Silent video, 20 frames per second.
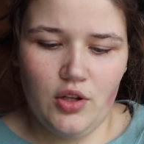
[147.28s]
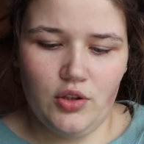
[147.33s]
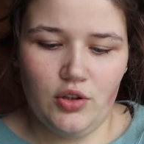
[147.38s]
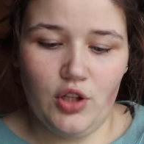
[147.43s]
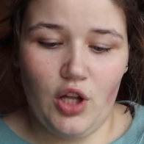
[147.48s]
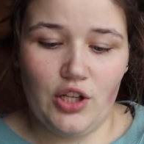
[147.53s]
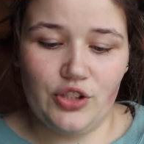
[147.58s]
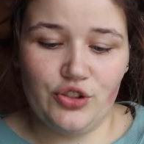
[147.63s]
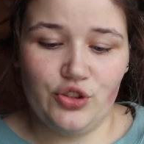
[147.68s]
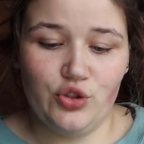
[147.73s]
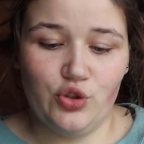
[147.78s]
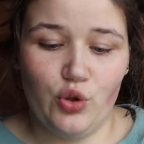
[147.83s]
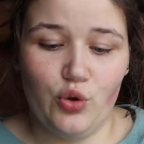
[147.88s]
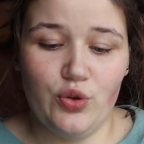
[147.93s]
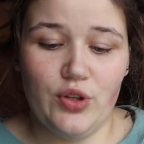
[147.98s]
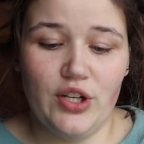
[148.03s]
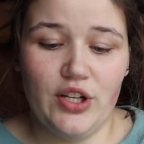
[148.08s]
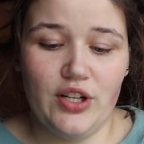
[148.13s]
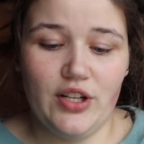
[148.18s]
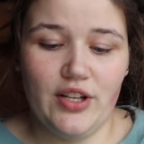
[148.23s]

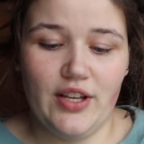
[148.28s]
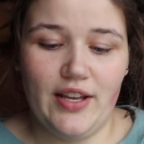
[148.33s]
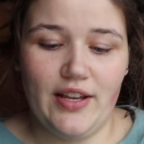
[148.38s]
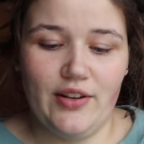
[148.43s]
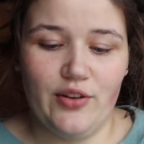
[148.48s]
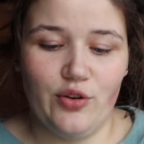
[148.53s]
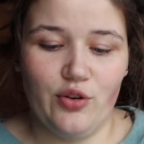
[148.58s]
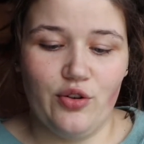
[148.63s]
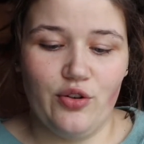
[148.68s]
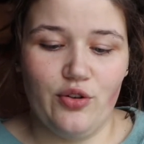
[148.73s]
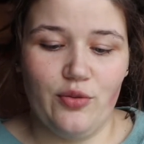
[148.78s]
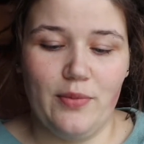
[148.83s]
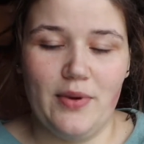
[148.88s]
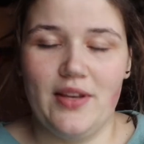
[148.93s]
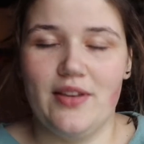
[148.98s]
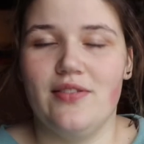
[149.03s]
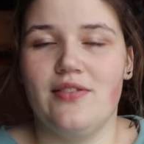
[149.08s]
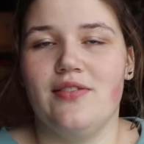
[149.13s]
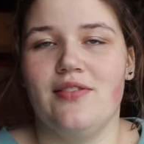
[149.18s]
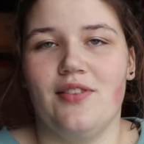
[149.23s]
Lawsona
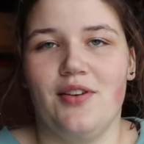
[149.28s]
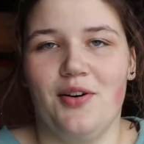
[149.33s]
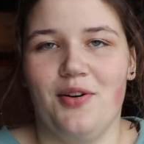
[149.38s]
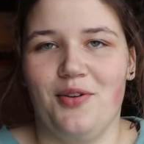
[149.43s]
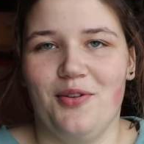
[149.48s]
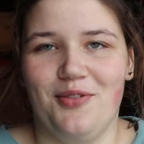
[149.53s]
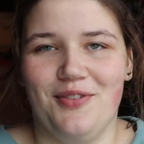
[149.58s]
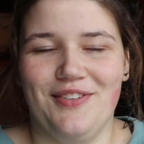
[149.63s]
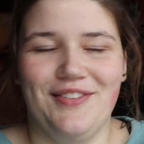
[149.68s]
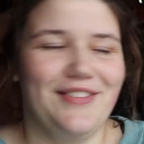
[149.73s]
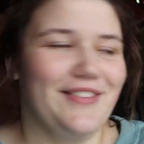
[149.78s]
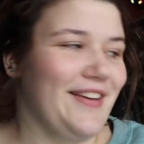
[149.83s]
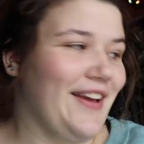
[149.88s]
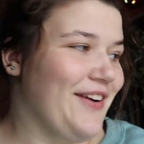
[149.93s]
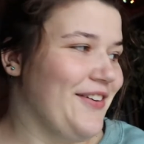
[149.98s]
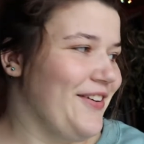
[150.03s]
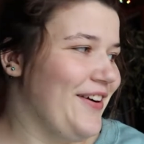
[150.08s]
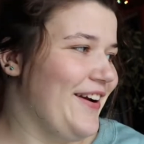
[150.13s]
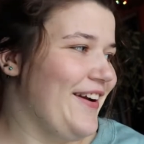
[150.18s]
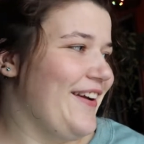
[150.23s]
inermis. Oh, yeah,
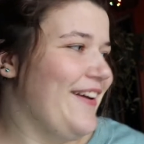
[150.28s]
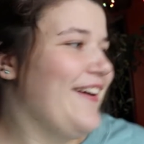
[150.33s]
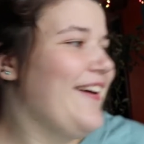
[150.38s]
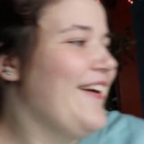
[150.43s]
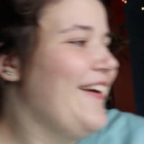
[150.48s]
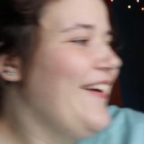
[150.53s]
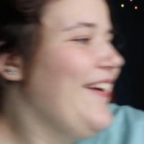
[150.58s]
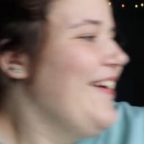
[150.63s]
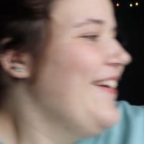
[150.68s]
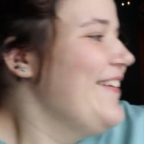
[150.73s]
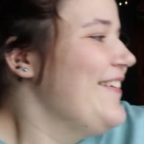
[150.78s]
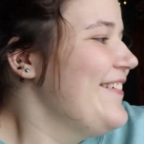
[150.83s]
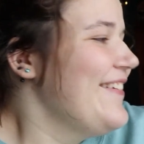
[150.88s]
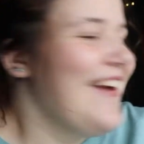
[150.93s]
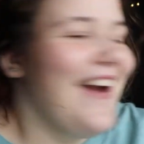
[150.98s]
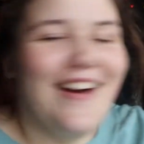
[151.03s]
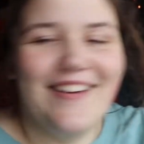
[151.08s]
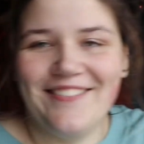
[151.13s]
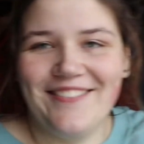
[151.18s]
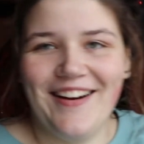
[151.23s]
right.
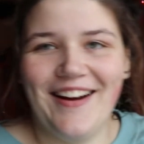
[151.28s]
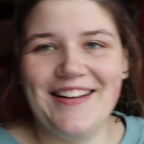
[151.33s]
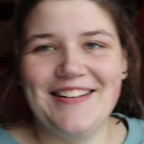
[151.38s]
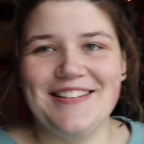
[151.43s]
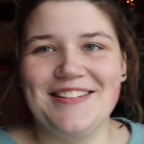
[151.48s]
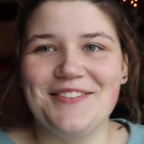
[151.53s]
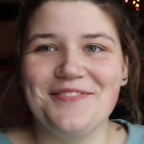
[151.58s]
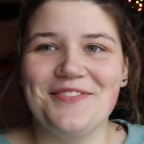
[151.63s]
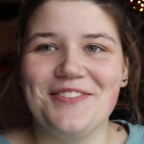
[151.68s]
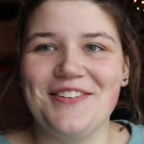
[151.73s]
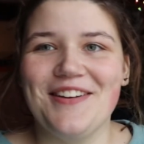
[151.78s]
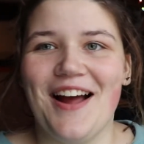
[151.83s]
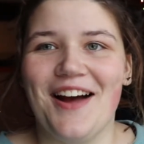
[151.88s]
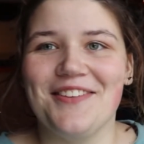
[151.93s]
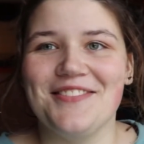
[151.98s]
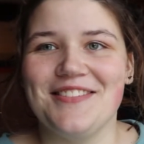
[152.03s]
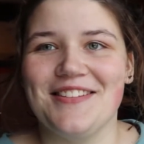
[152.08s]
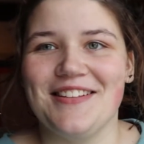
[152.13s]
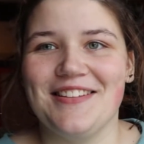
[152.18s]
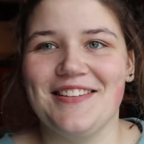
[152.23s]
Yeah, right to
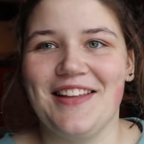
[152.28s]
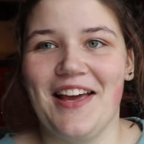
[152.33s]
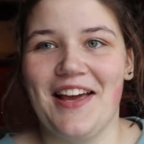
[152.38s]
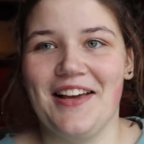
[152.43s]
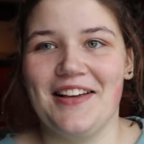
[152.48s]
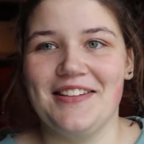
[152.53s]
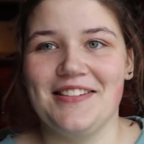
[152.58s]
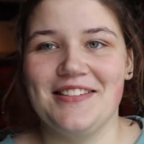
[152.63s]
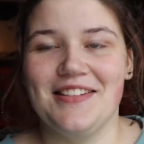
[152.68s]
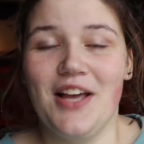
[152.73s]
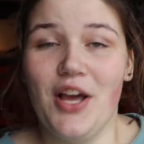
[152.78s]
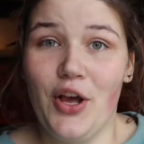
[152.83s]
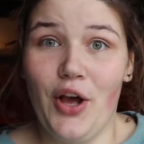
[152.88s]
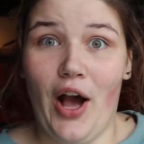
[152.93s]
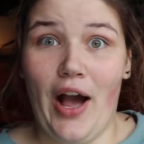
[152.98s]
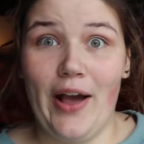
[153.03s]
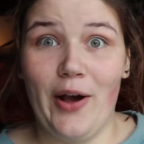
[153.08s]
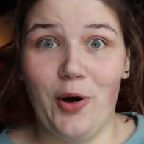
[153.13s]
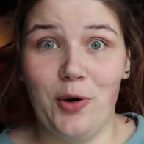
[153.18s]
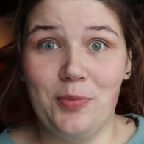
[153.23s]
pronouncing things.
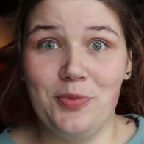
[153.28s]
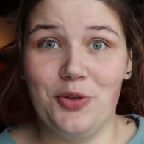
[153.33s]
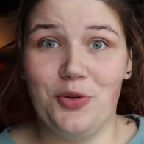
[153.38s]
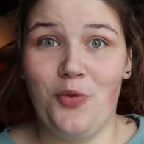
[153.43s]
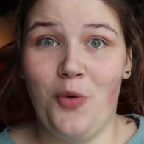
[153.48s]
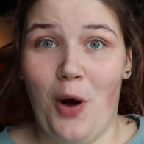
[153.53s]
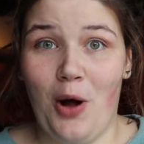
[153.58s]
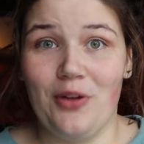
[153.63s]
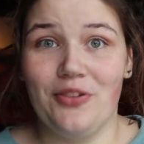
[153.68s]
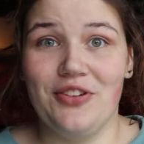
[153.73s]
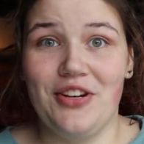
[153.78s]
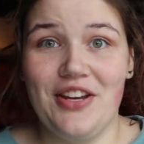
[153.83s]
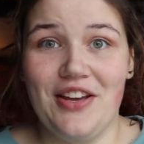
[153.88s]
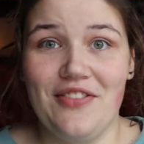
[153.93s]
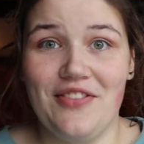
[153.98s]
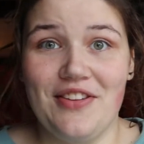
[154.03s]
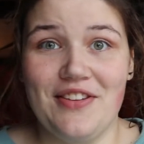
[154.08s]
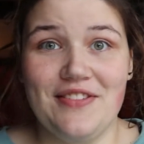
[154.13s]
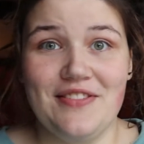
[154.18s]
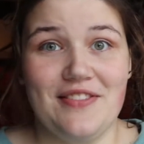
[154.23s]
I hope the quality
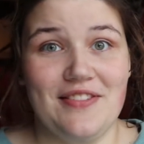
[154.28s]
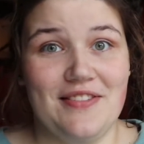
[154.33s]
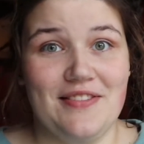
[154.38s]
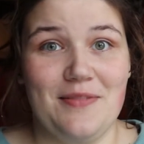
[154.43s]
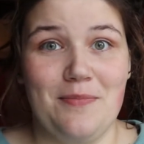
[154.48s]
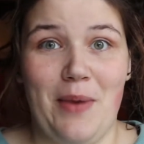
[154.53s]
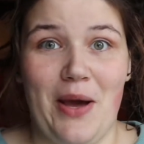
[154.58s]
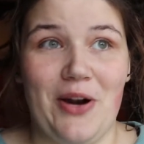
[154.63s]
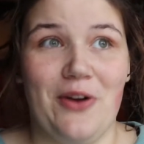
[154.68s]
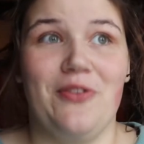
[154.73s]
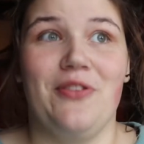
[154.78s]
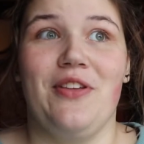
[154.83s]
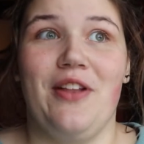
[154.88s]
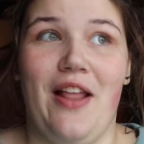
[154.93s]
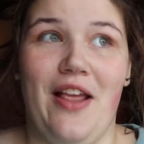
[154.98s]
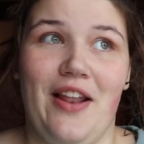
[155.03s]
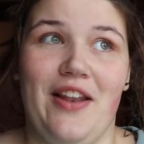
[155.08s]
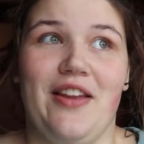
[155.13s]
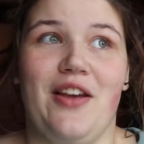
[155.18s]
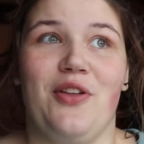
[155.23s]
in this is better than
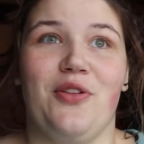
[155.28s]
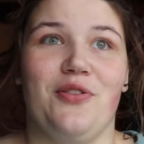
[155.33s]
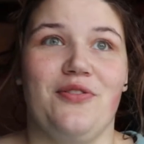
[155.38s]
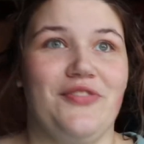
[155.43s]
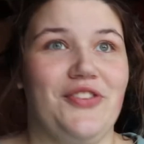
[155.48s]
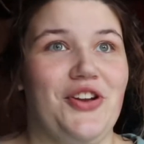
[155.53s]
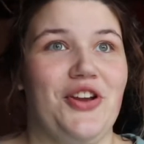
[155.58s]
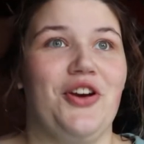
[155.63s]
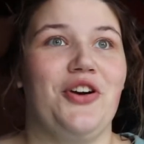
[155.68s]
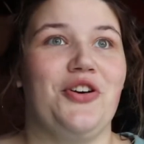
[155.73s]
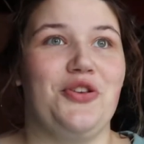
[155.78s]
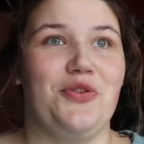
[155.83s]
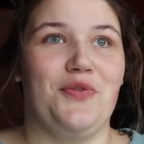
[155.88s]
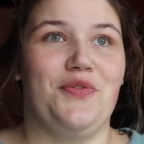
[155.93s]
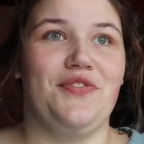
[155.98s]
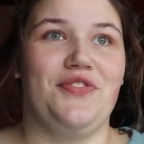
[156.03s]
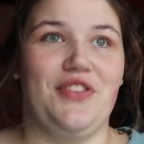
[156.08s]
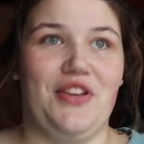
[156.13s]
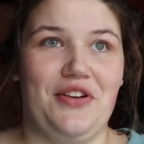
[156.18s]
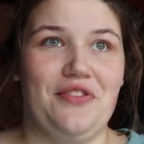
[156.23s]
any other video you've
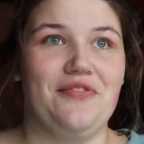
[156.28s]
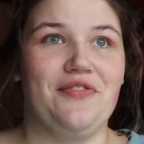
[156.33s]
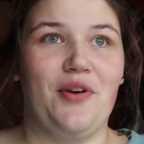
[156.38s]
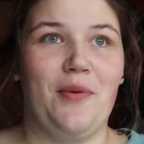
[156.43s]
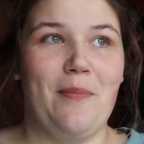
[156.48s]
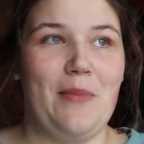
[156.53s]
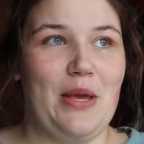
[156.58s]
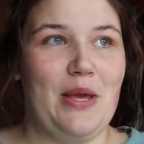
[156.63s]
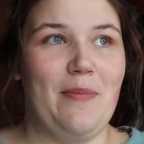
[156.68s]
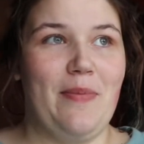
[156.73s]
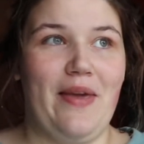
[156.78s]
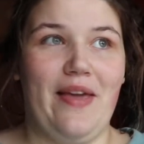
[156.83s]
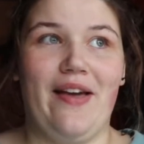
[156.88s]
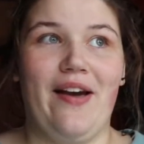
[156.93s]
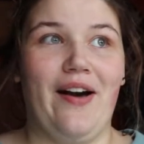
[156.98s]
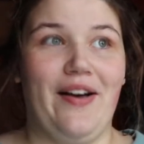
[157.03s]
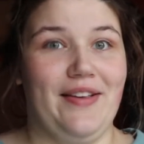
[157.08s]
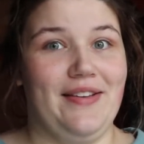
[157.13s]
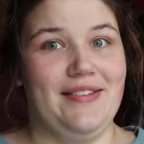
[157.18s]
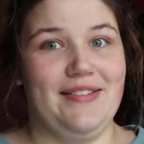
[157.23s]
seen from me,
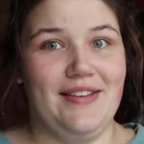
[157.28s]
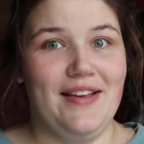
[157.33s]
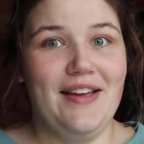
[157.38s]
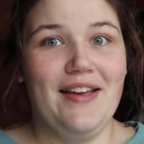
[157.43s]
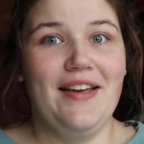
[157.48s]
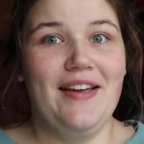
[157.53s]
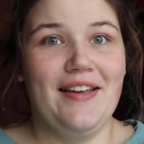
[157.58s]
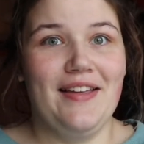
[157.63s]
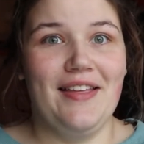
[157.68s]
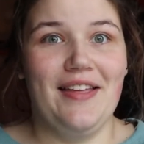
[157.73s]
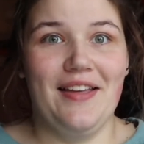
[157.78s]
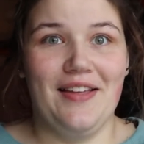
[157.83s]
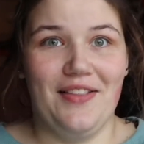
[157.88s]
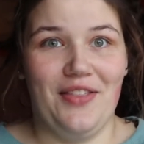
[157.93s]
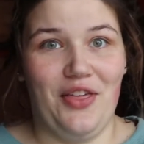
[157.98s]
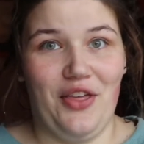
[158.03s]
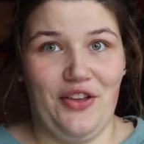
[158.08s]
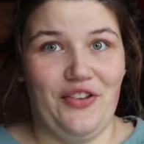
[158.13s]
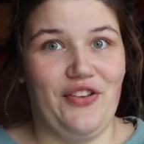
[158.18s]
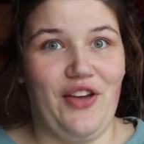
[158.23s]
because
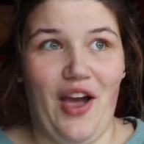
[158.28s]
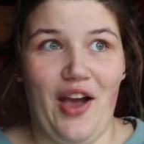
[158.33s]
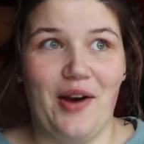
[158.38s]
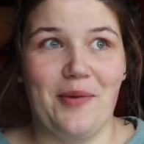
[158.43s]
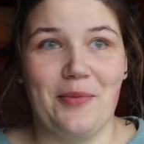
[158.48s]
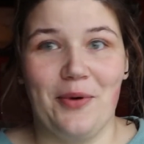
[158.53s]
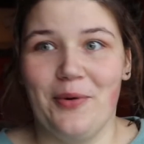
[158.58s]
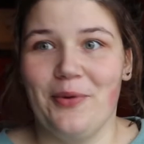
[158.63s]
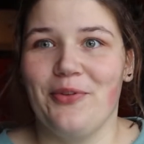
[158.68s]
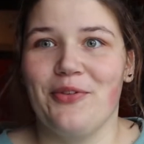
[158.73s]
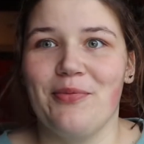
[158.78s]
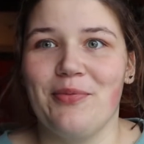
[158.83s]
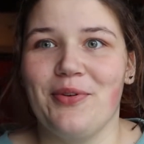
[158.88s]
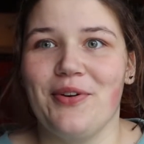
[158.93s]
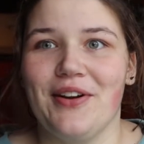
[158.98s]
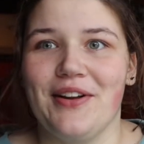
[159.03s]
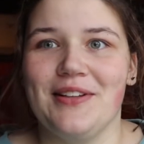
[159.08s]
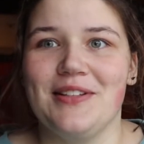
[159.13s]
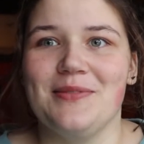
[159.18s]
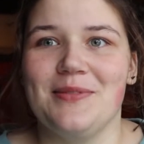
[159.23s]
this camera was
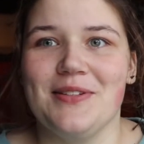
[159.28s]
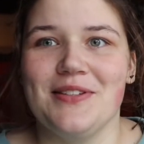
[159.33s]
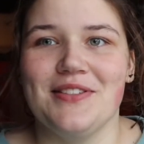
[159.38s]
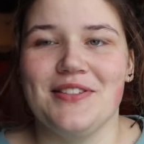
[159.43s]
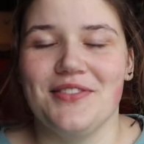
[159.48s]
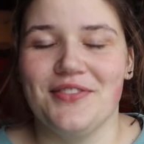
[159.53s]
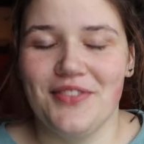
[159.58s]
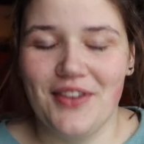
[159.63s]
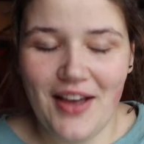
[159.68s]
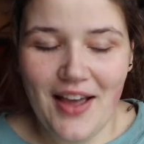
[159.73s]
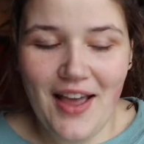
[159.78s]
pretty expensive.